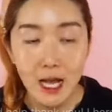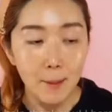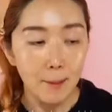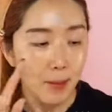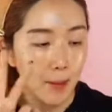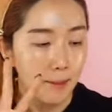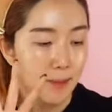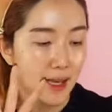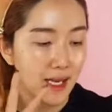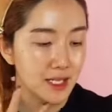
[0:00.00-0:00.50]

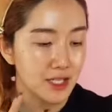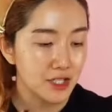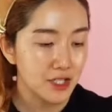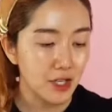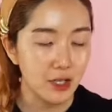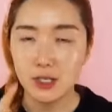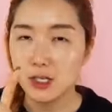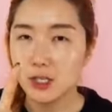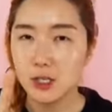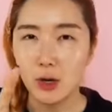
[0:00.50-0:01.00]
But make
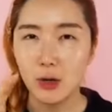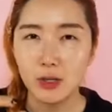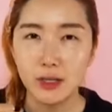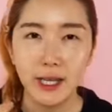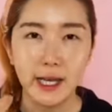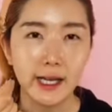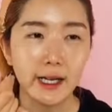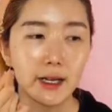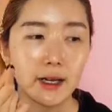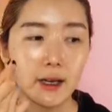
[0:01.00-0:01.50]
sure you don't
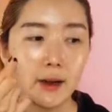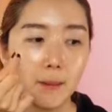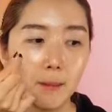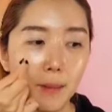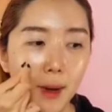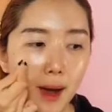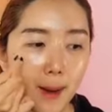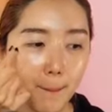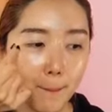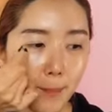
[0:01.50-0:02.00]
like
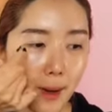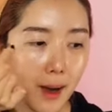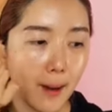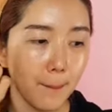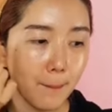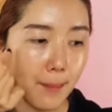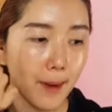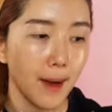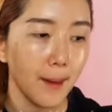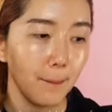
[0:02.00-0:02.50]
pop,
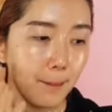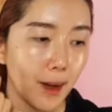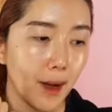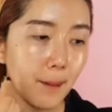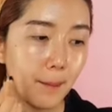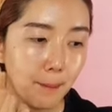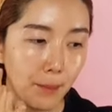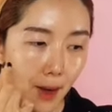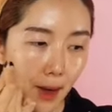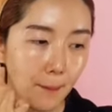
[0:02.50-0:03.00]
pop, pop,
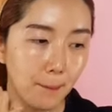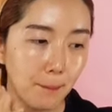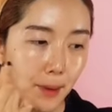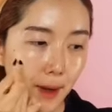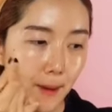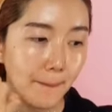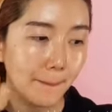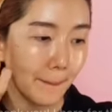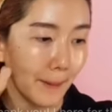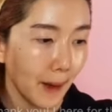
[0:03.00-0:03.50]
pop, pop,
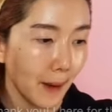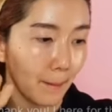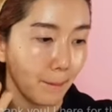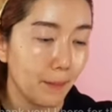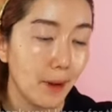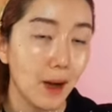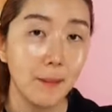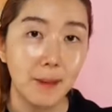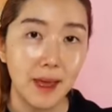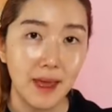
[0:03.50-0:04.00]
pop, pop,
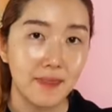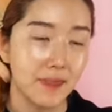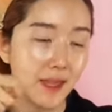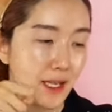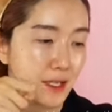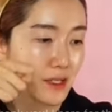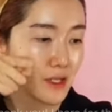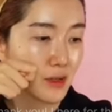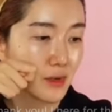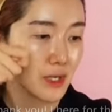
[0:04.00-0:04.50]
pop, and
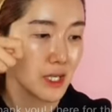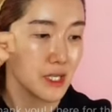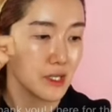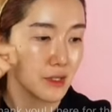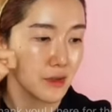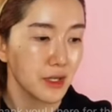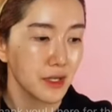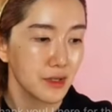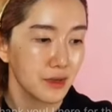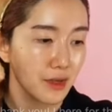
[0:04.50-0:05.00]
then squeeze,
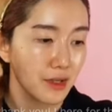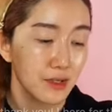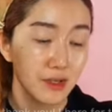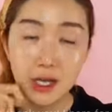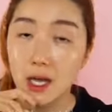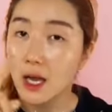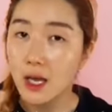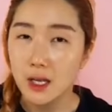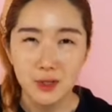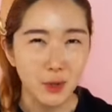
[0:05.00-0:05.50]
squeeze, squeeze, squeeze.